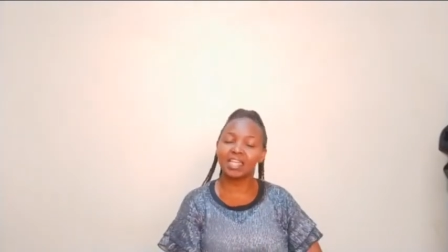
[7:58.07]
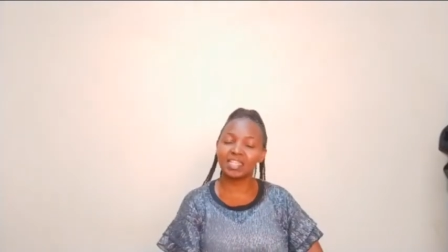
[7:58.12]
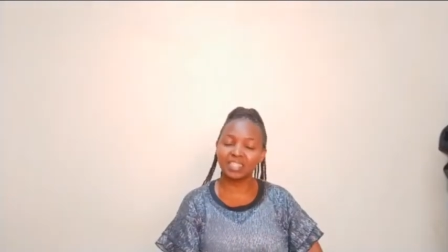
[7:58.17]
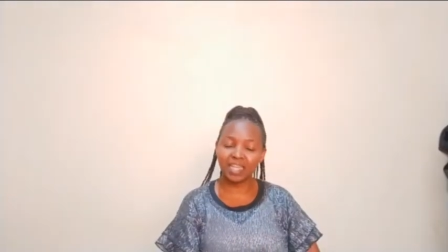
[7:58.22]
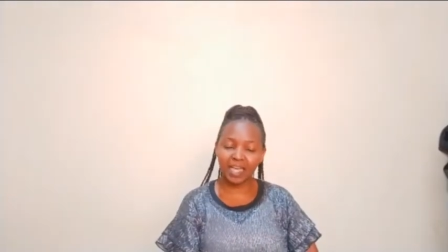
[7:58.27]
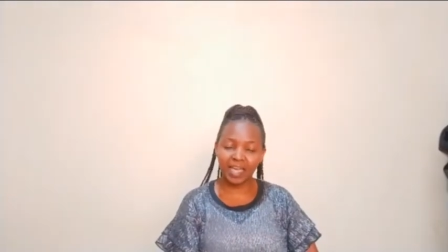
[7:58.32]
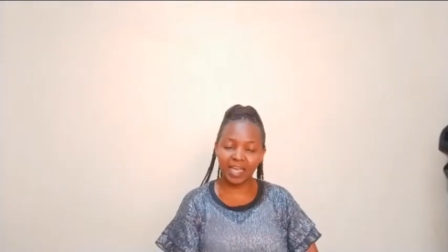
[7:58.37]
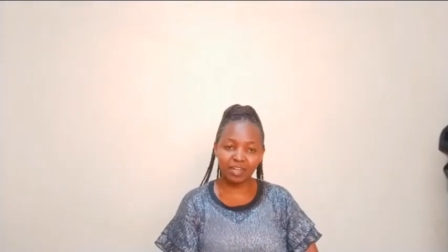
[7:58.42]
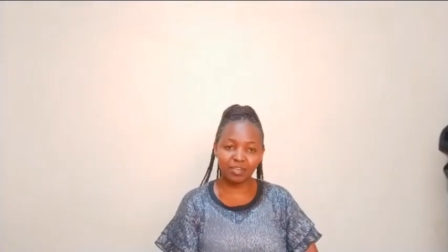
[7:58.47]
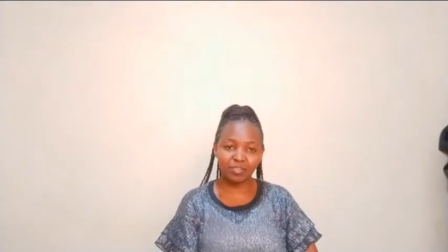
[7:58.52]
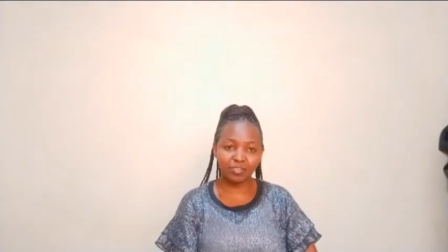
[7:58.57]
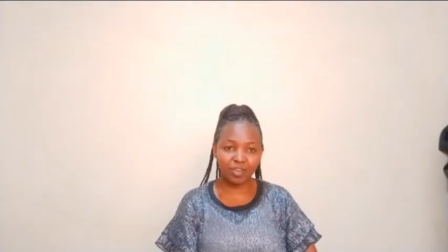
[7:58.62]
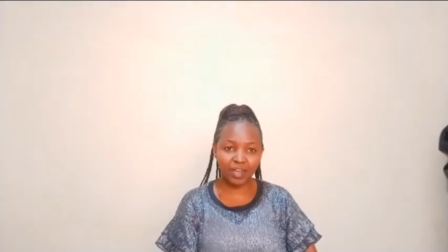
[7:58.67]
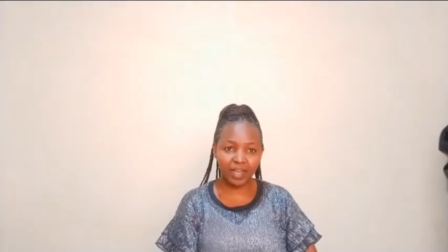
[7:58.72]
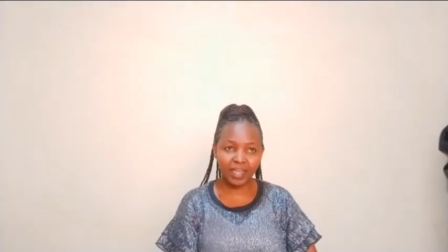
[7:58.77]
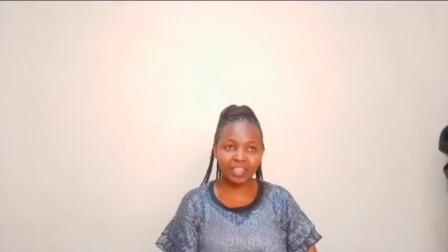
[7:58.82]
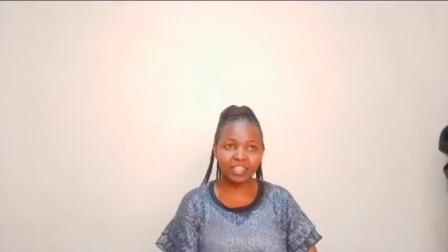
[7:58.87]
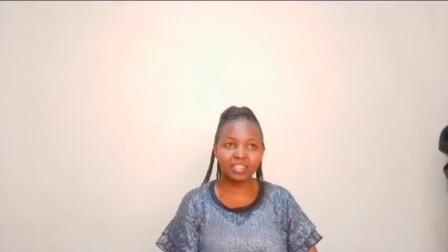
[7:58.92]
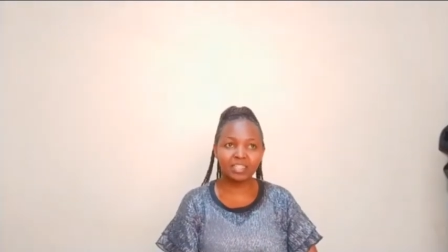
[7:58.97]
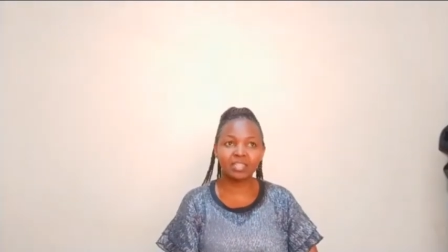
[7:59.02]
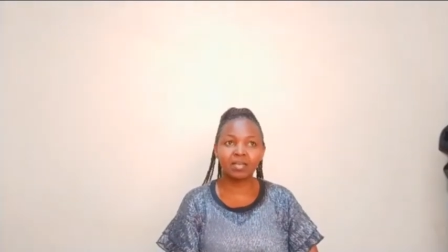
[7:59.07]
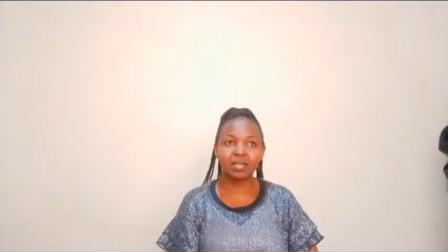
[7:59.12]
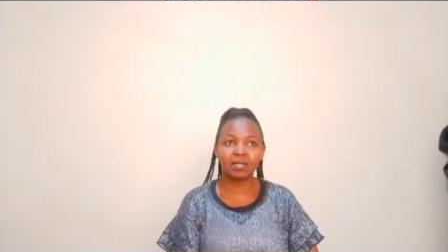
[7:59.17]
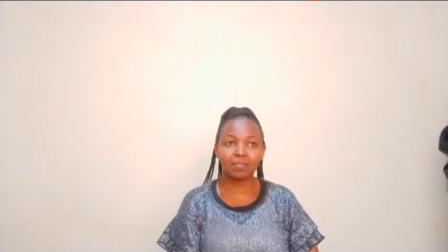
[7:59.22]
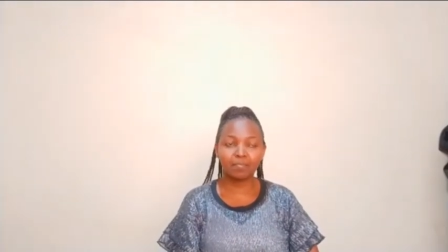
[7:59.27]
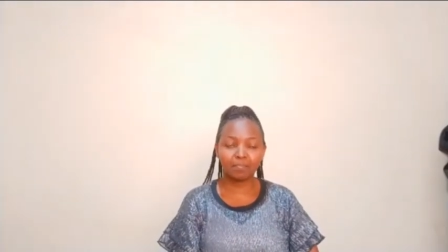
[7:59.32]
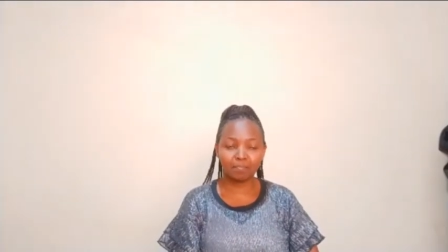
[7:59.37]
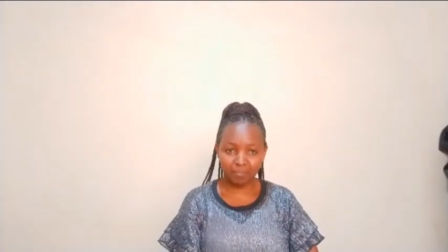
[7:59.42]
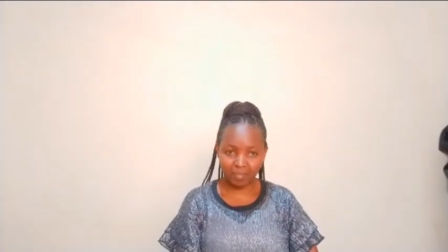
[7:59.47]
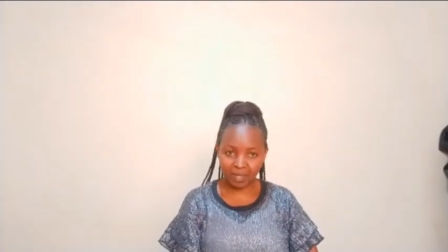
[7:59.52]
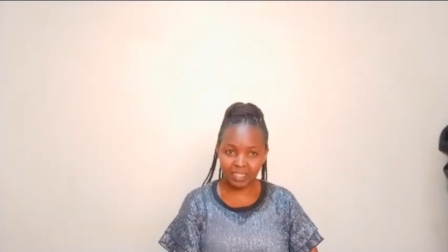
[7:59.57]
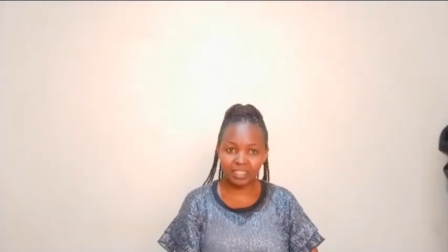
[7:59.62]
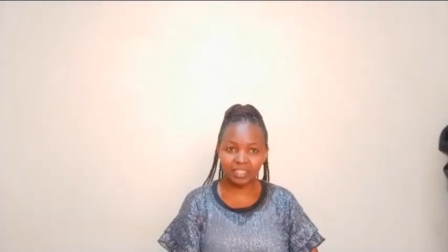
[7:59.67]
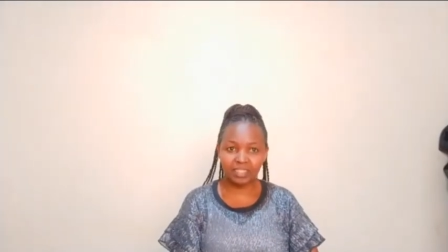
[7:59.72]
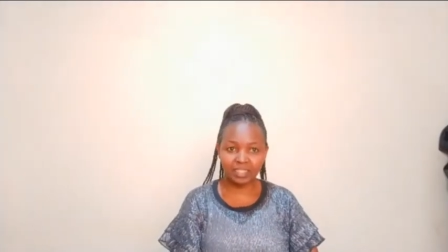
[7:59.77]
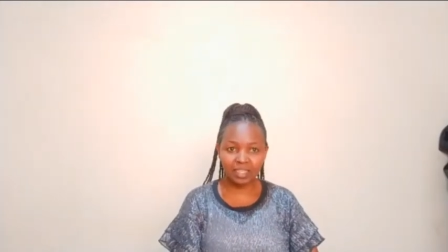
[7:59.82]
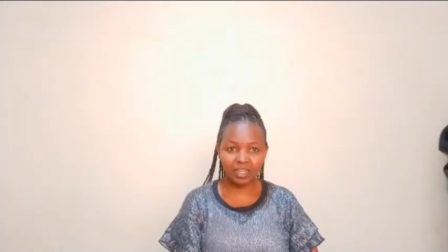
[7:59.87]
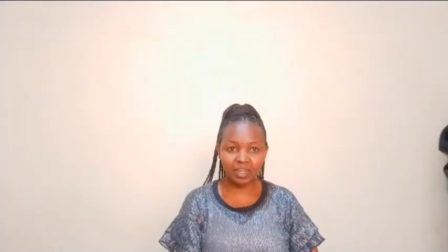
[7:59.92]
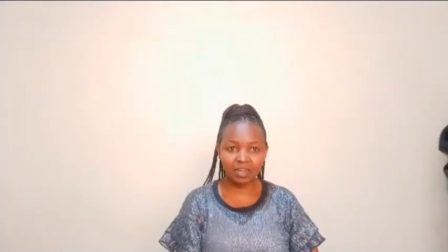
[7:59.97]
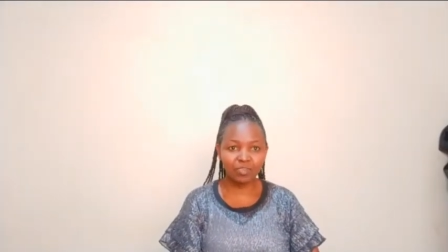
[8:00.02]
I advise
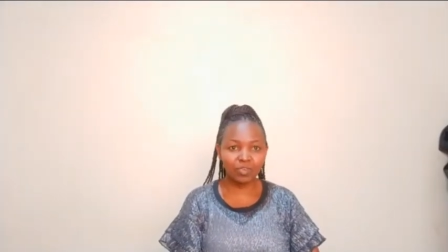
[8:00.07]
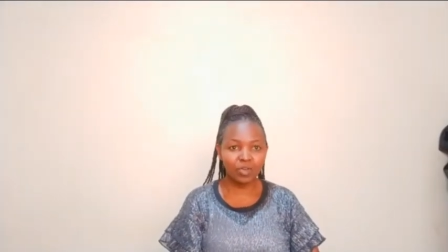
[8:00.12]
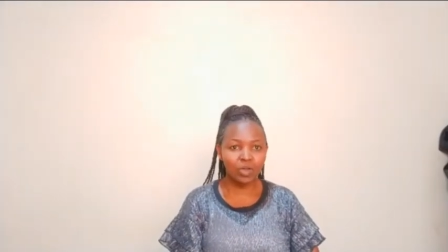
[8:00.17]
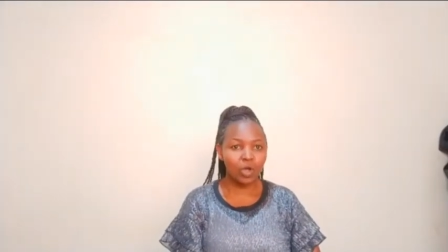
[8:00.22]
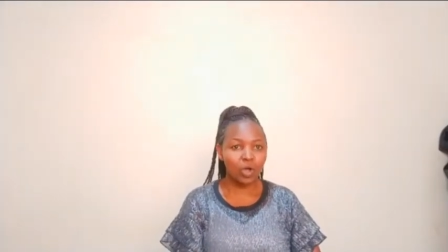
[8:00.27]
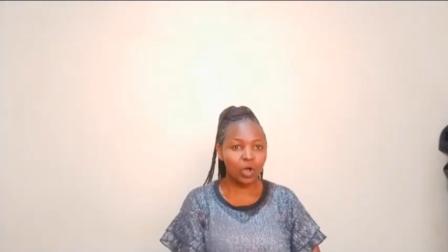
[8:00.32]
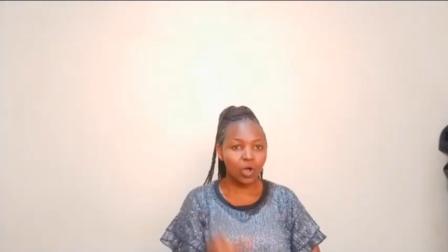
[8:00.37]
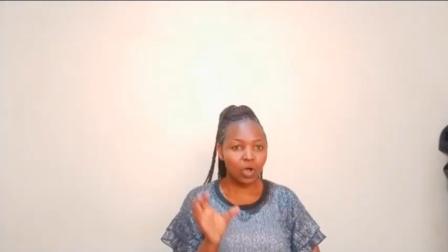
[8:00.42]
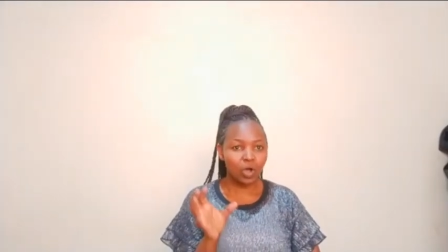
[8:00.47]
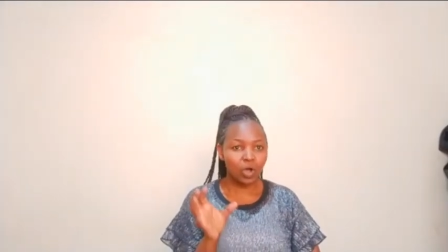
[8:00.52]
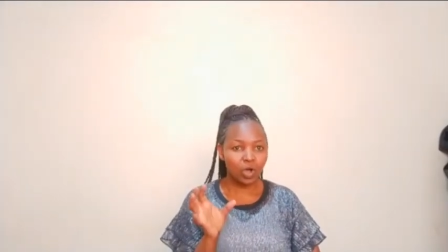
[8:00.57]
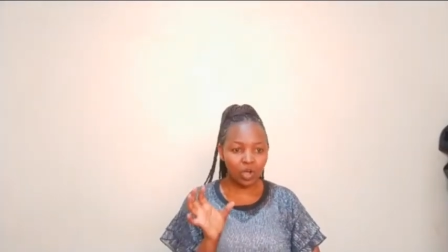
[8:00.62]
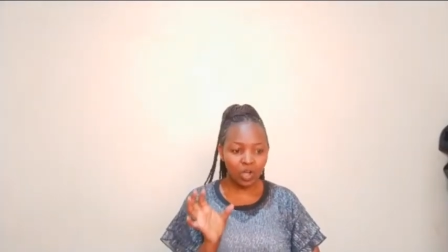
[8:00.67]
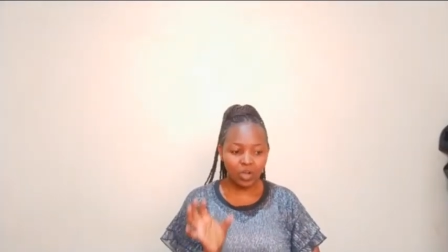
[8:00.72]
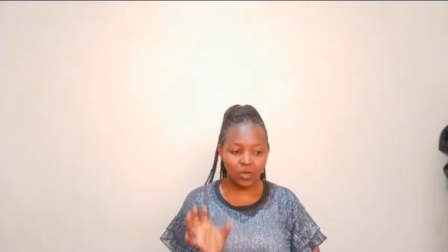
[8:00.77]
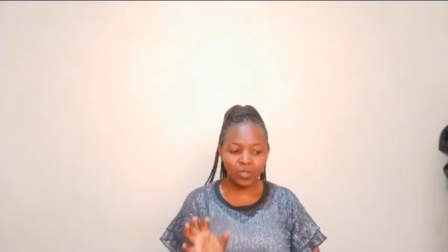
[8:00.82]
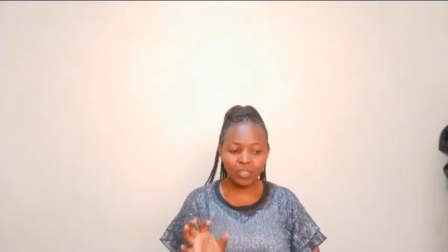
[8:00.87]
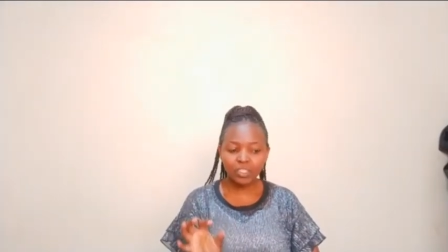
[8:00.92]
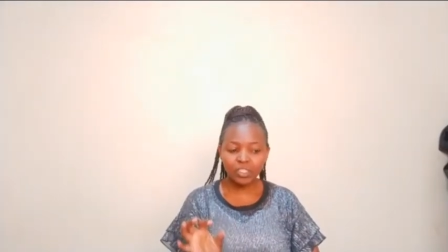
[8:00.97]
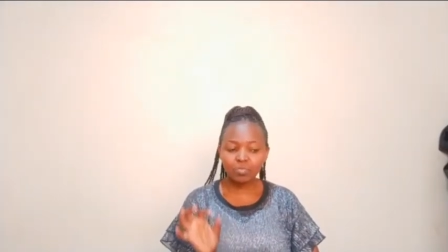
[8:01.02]
myself. Always,